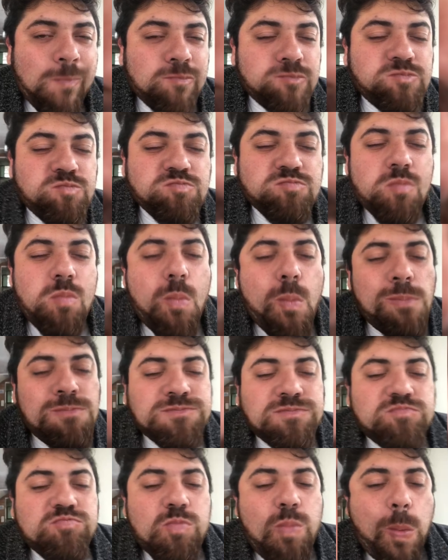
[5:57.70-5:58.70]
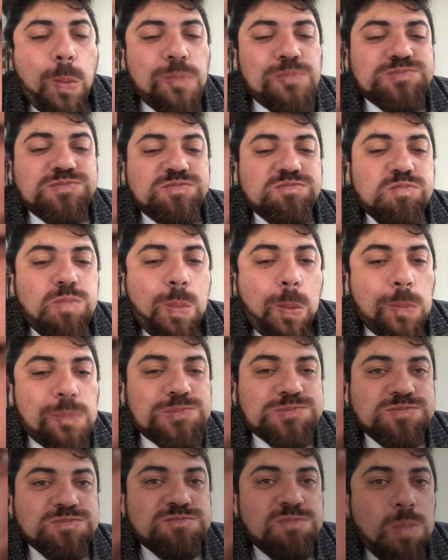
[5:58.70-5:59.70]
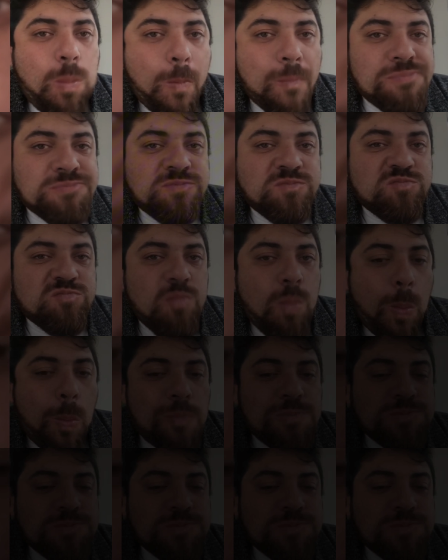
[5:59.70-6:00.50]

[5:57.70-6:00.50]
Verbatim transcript: but from places like this, very